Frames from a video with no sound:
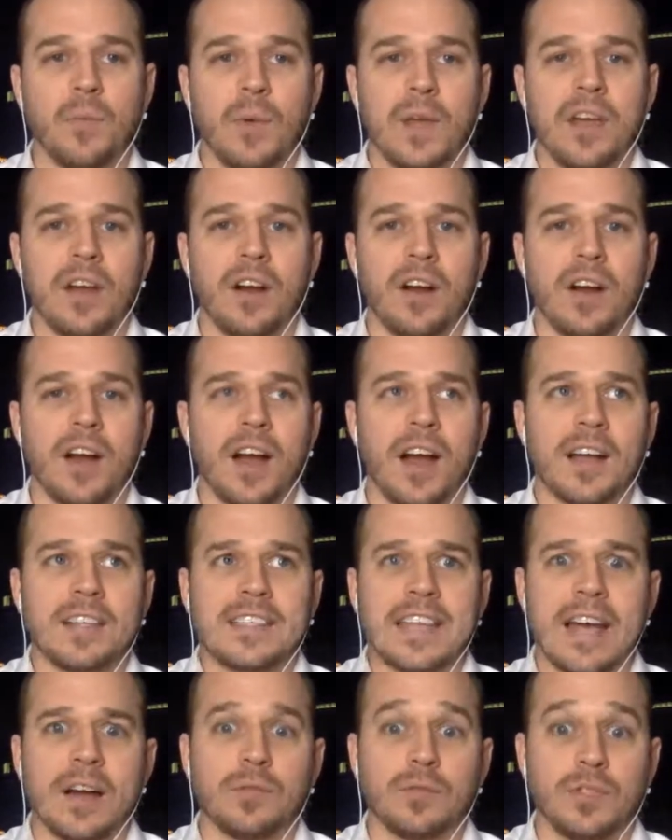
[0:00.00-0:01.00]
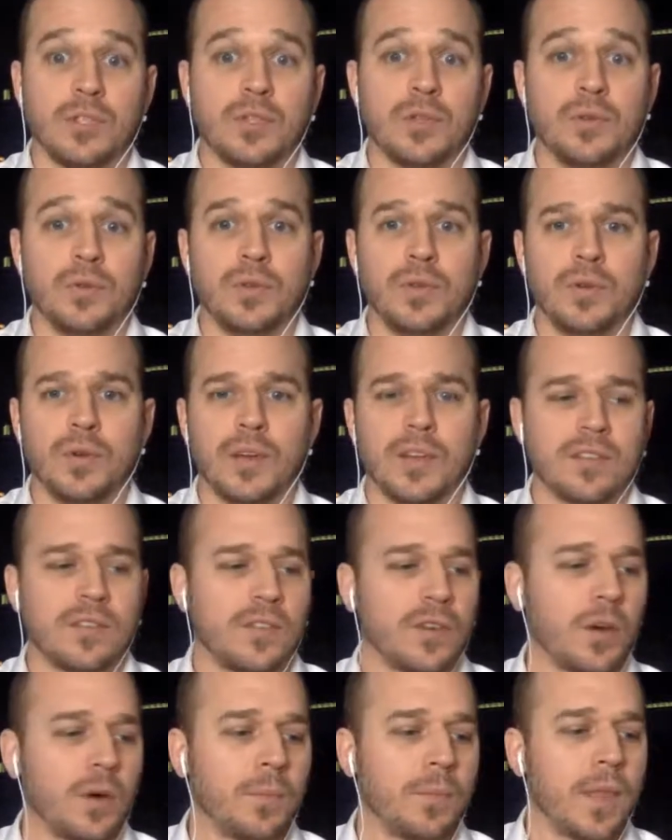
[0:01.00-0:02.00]
We are down 2 units,
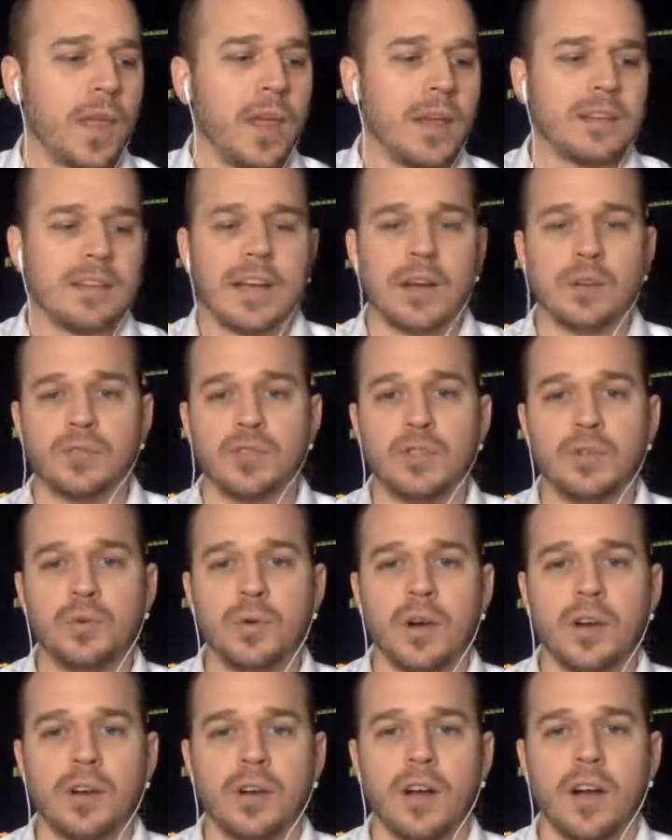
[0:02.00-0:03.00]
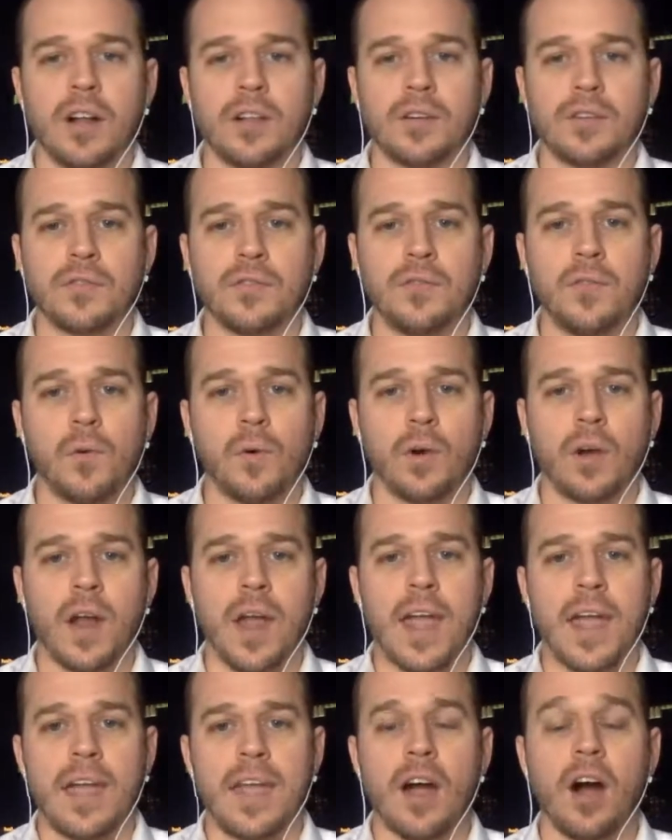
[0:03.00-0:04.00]
so down $200 for
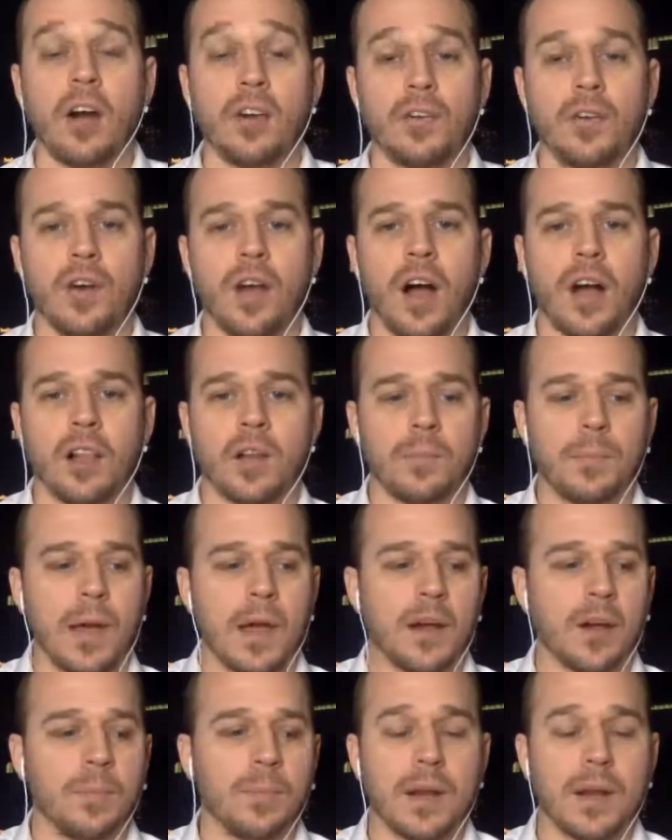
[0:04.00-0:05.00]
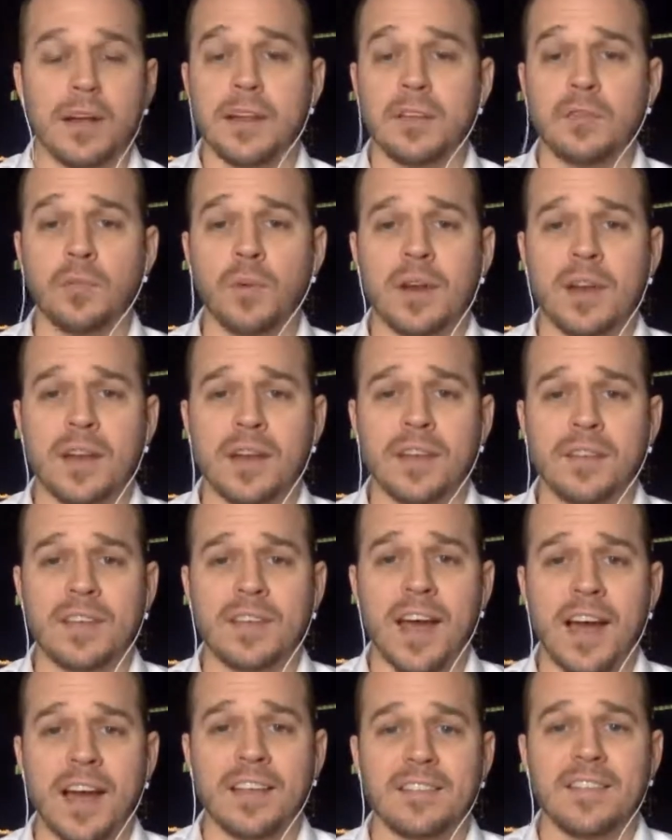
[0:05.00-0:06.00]
a $100 better. But it is what it is,
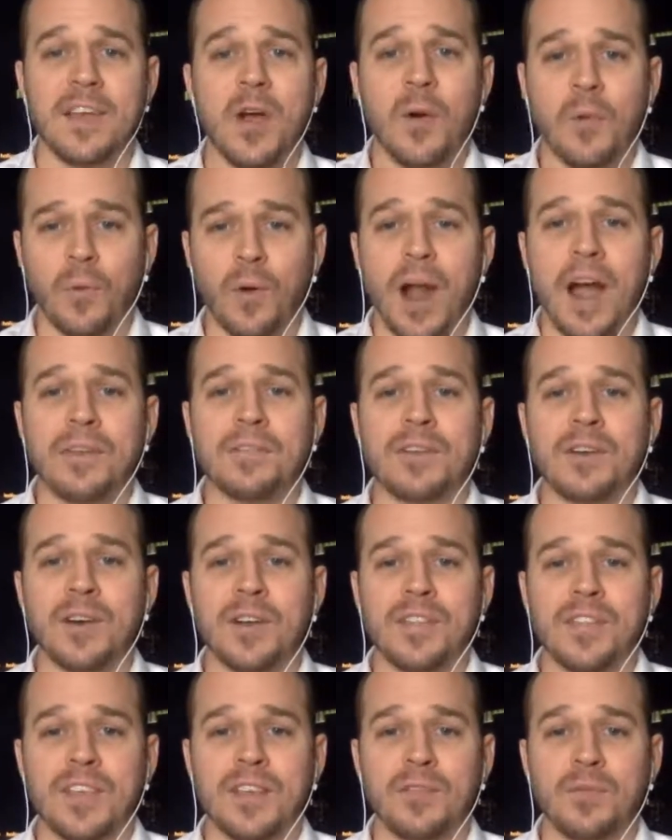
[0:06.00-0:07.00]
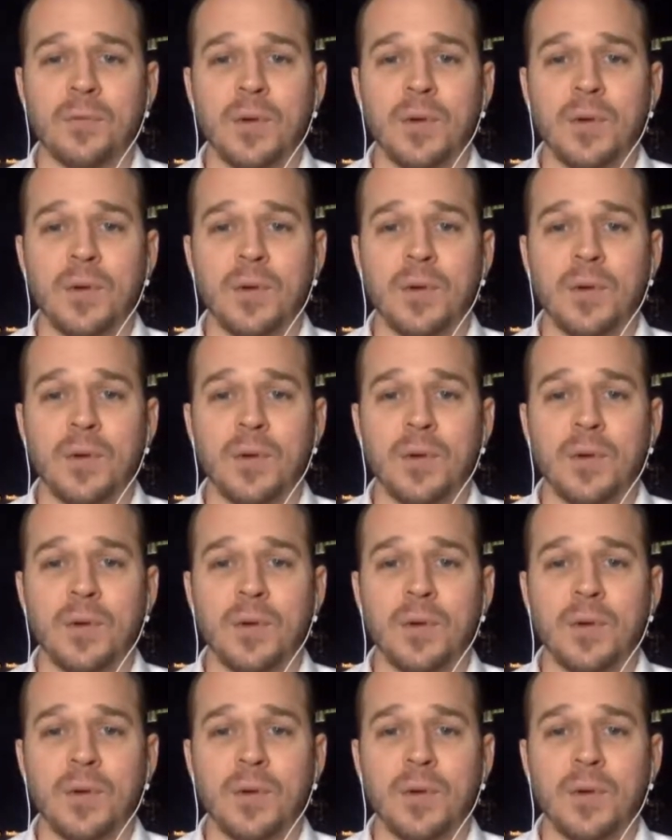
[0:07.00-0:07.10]
guys. We're after it this